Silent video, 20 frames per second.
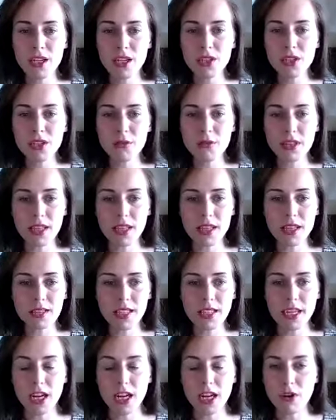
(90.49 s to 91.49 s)
doing things
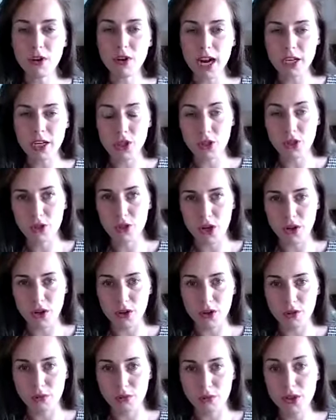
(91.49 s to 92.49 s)
like a gratitude
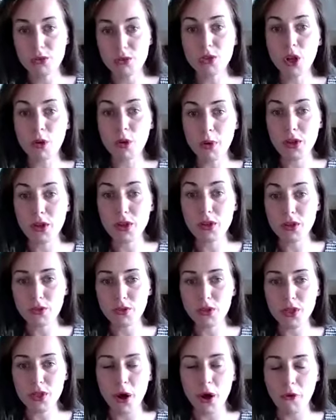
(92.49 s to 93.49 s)
journal, which was all positive
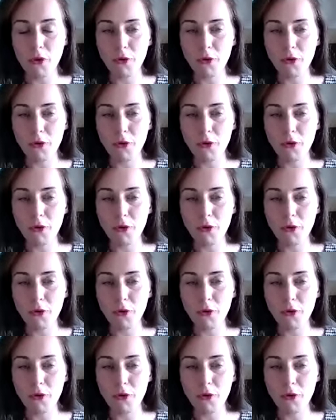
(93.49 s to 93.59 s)
stuff.